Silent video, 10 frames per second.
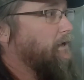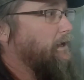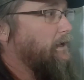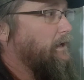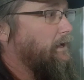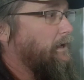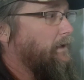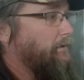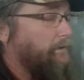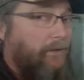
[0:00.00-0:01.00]

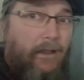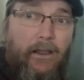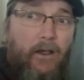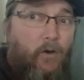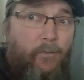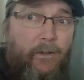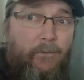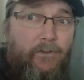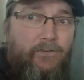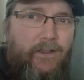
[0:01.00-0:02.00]
I hope it
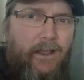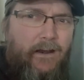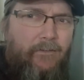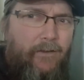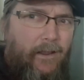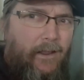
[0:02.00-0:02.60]
was kind of